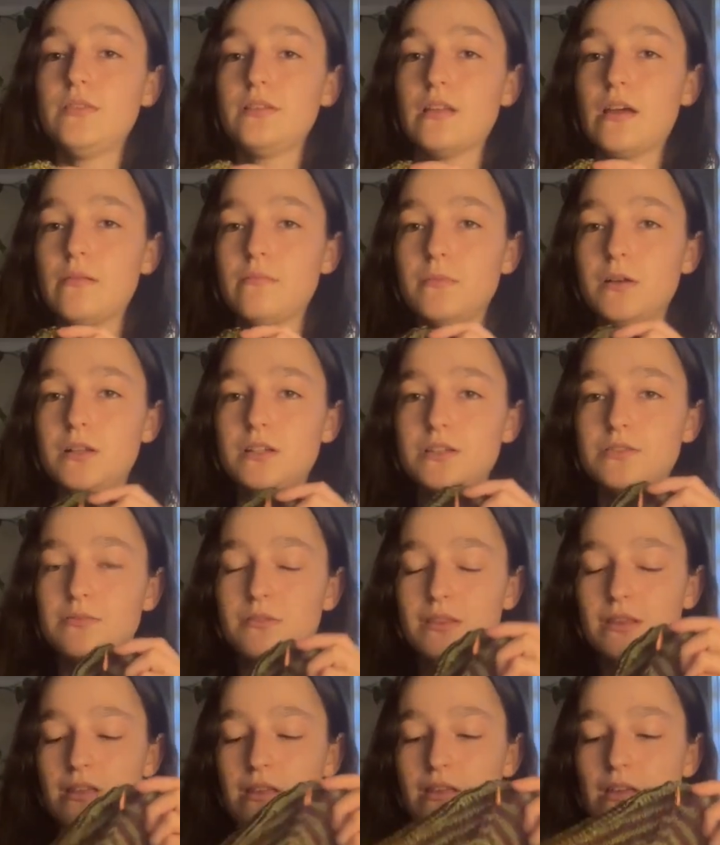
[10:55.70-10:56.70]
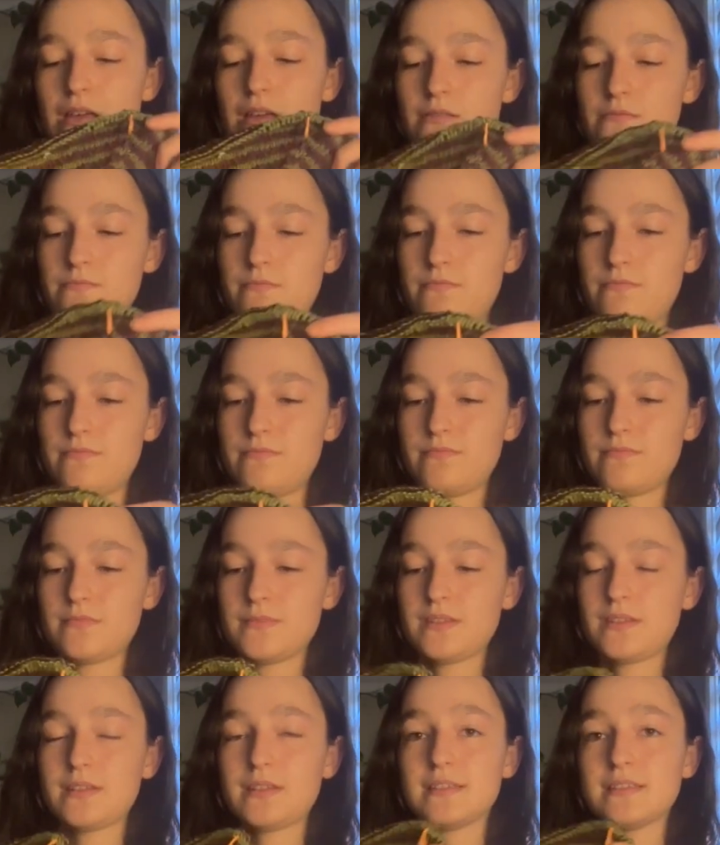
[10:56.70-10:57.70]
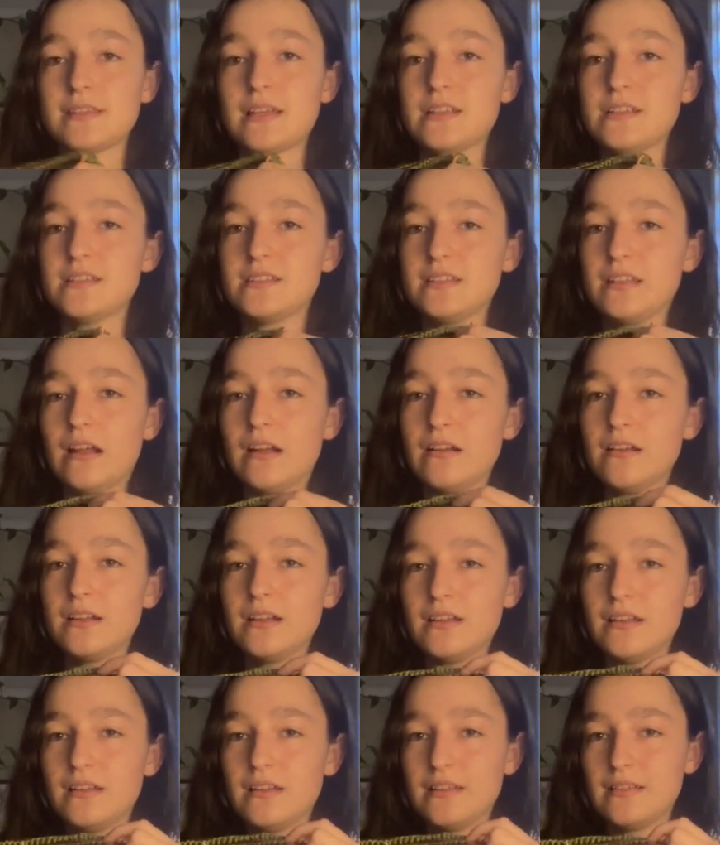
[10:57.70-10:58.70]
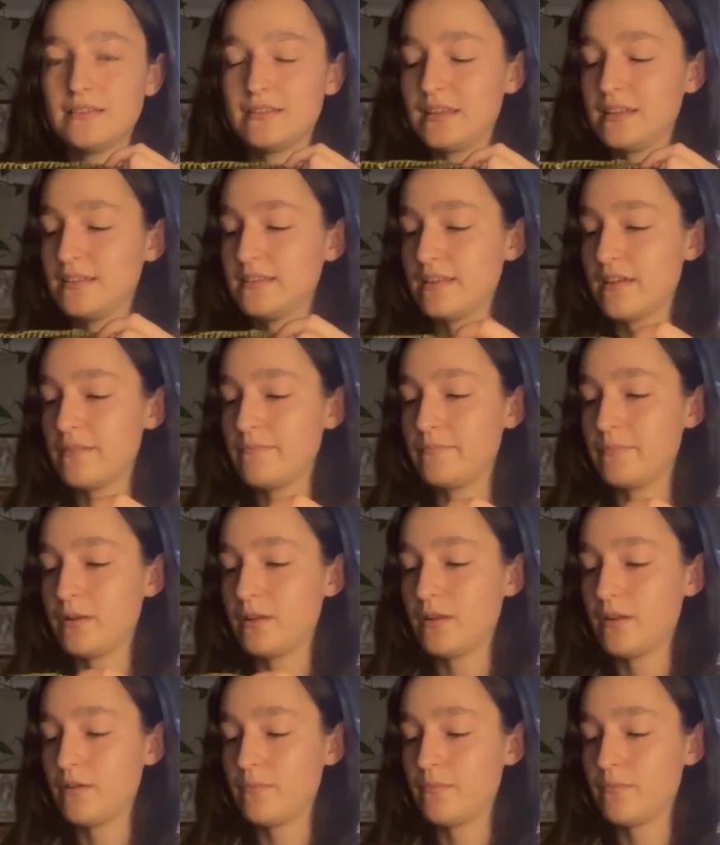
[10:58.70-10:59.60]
done much with it yet because I just started, as I said, but